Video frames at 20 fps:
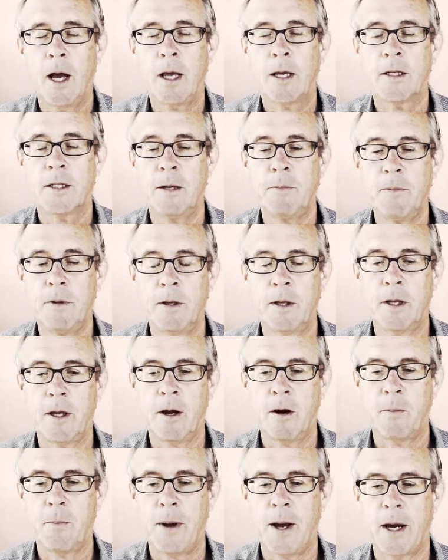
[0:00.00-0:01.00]
accepted the
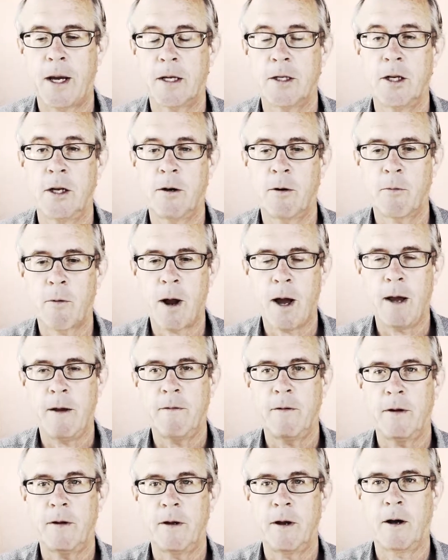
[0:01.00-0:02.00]
care package. It
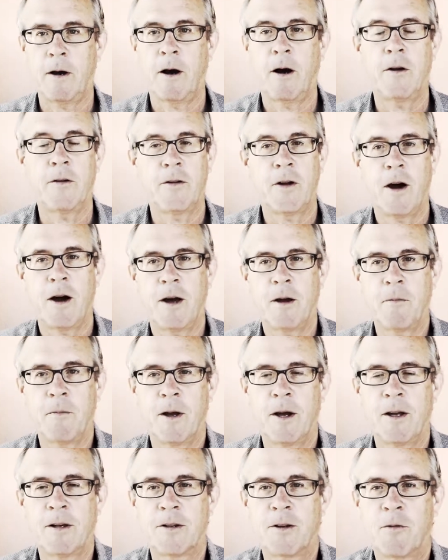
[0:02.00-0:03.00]
arrived on time,
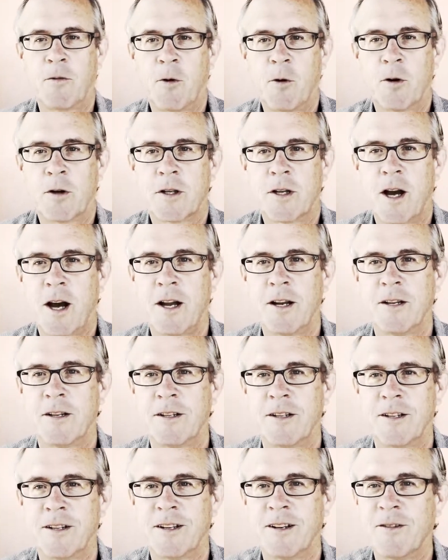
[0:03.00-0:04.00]
as of course God
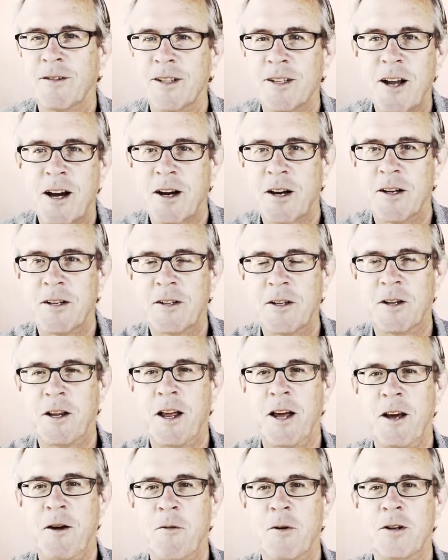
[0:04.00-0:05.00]
is not going to
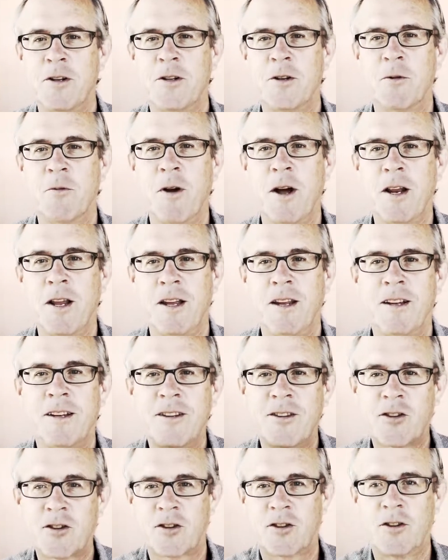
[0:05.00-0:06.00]
delay. Once you're ready,
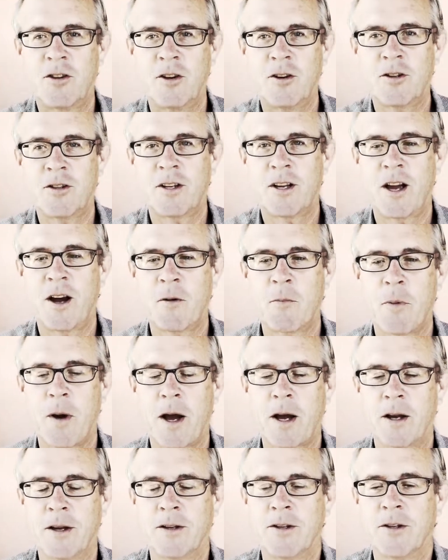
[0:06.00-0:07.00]
there's the care
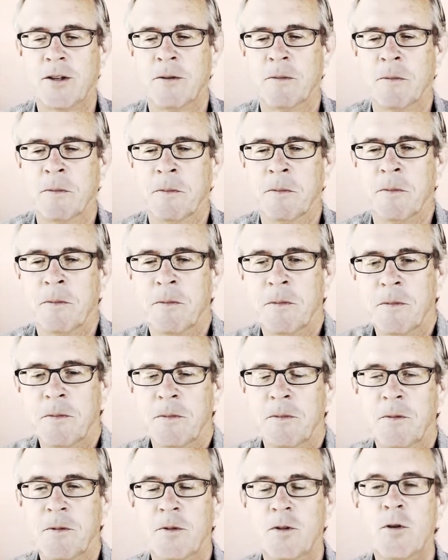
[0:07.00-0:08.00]
package.
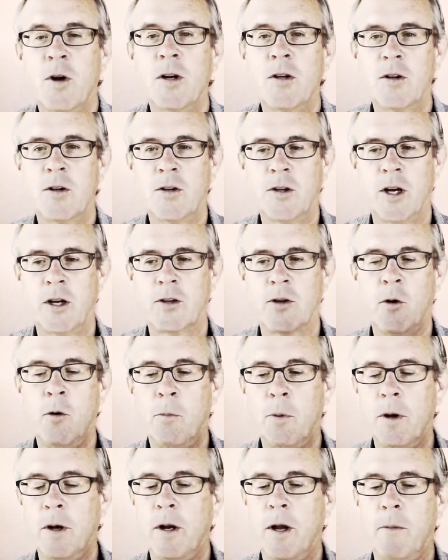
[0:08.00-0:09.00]
Treasure chest,
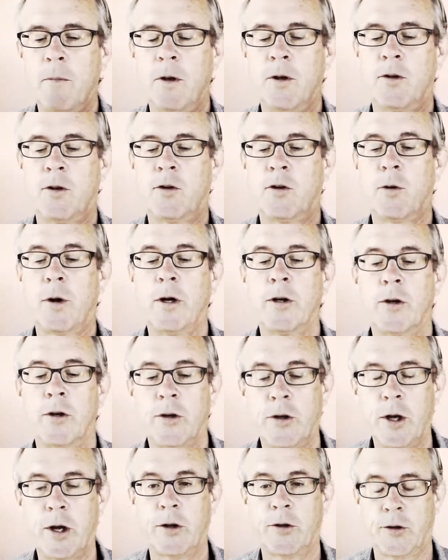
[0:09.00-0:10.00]
open it up, it's a
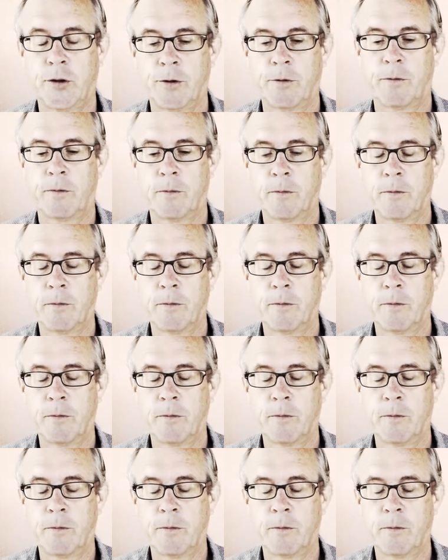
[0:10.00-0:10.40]
treasure chest.